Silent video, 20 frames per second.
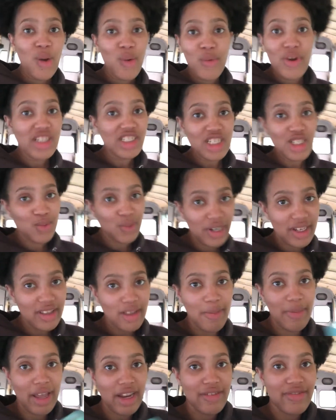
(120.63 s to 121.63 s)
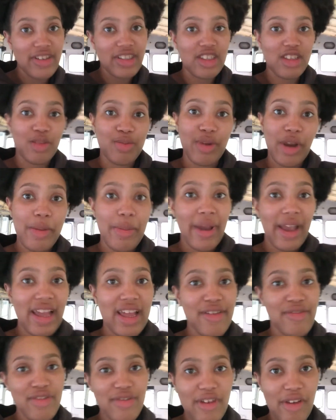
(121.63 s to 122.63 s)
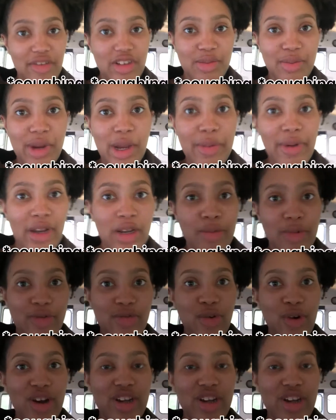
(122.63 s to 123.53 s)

Which is one of the benefits of spray paint. If you've ever spray painted before,